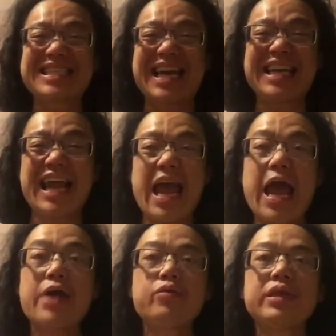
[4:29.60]

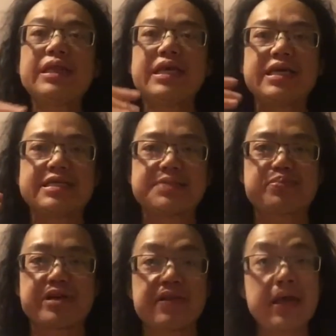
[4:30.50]
and release.
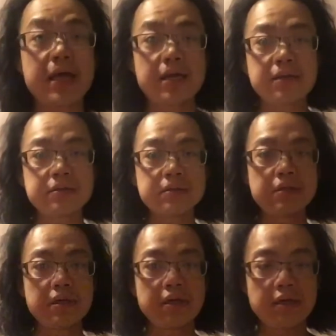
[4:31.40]
Breathe in
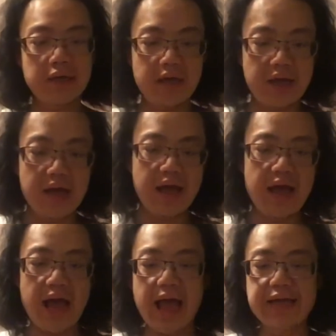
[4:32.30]

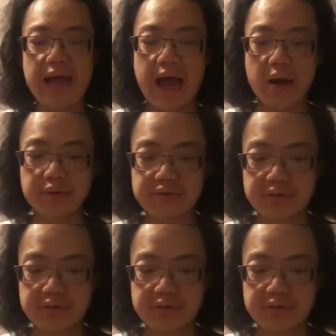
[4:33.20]
and out.